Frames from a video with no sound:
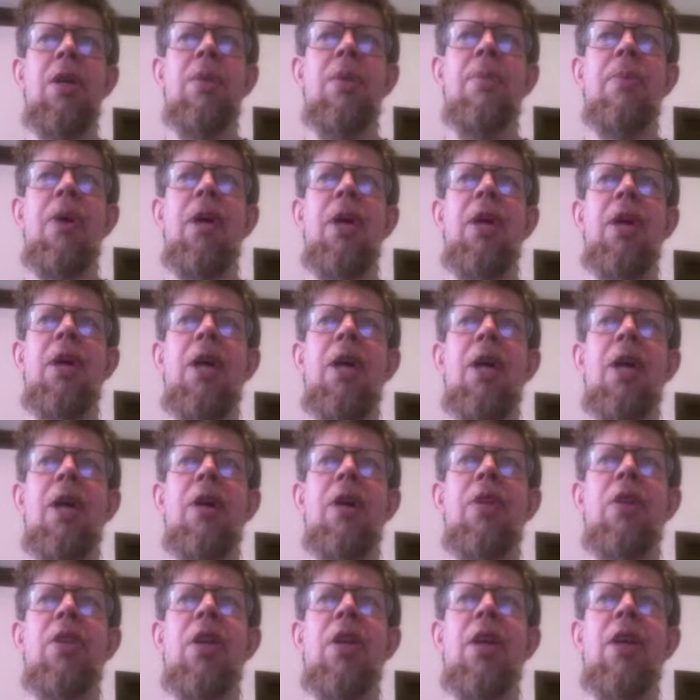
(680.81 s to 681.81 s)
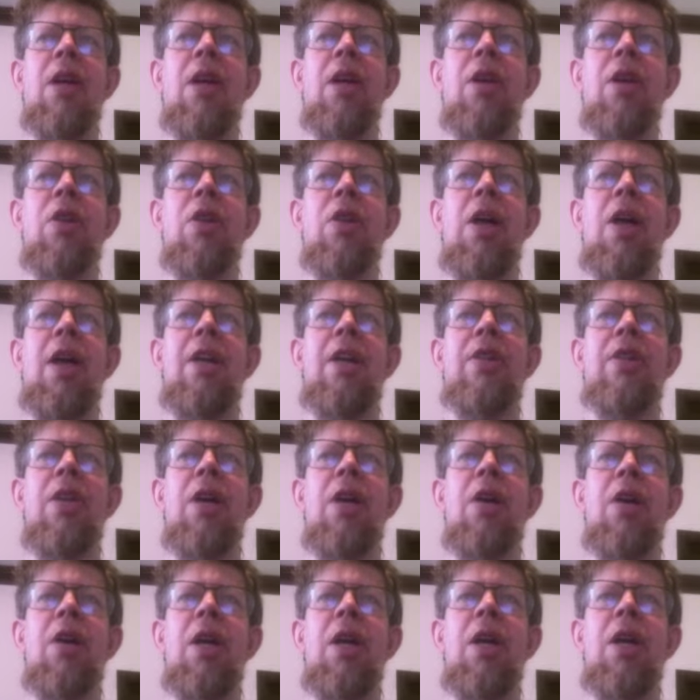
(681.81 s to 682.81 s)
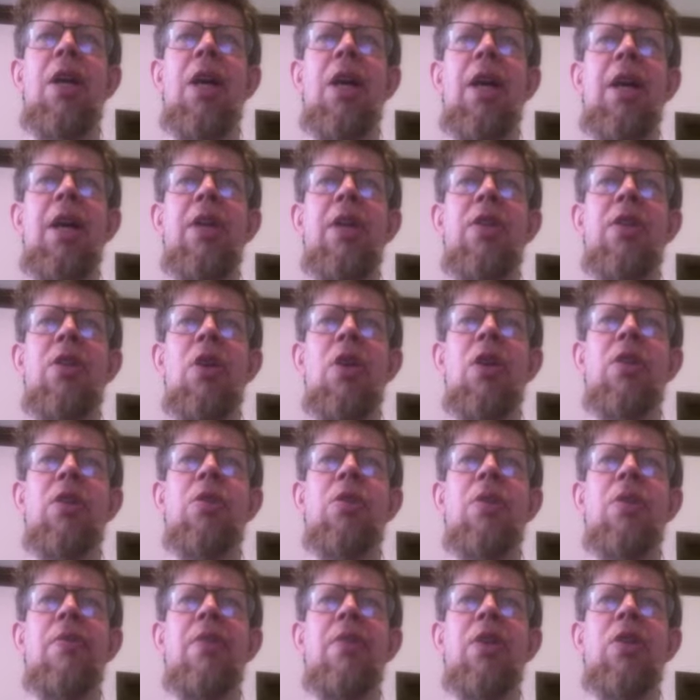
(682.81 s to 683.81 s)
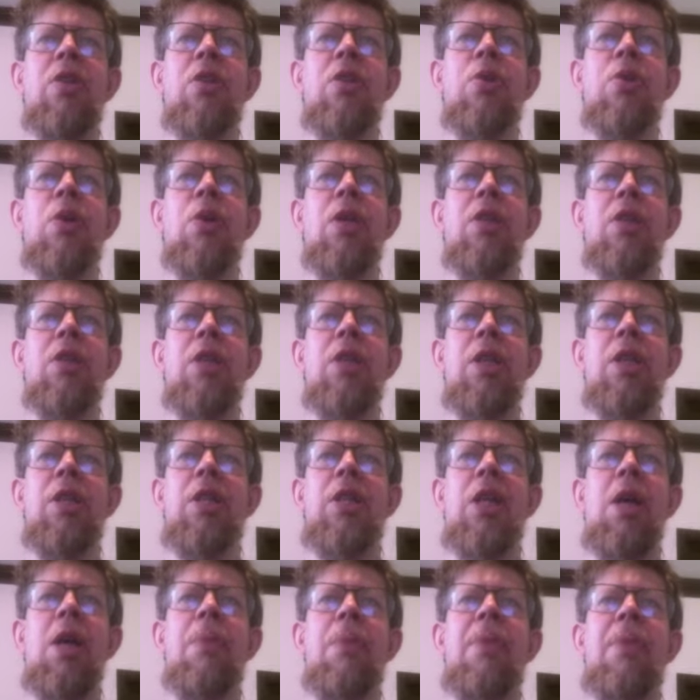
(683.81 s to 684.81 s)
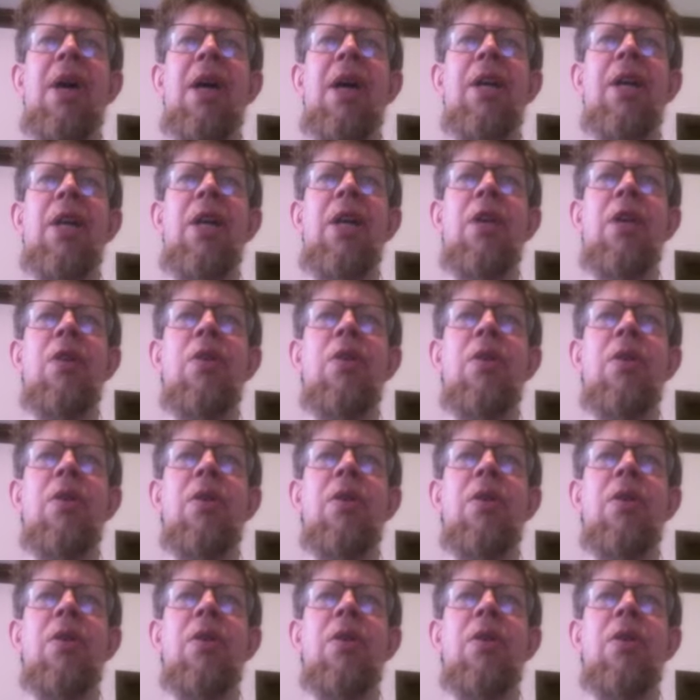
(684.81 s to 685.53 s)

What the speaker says: My thing had a lag there, and I thought you were finished the question, and you came back in.